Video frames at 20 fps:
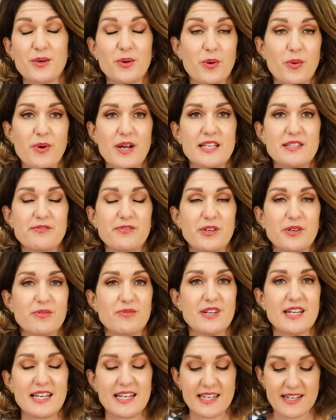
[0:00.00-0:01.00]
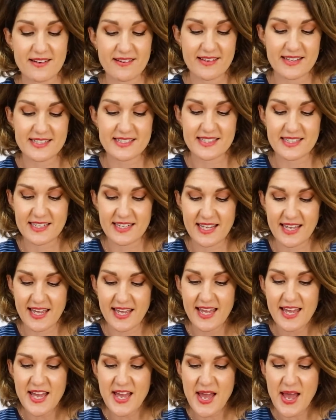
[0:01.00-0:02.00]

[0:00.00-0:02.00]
always feel really nice in it.